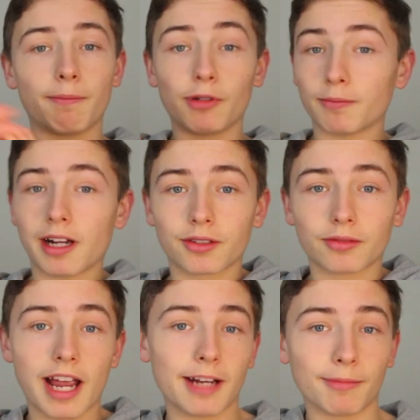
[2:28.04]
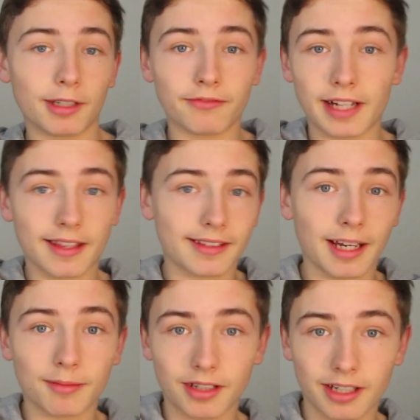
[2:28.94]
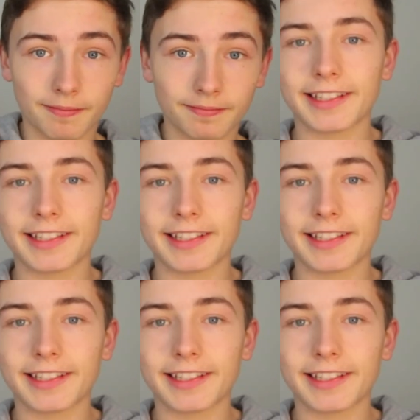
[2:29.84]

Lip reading: build muscle and burn fat at the same time.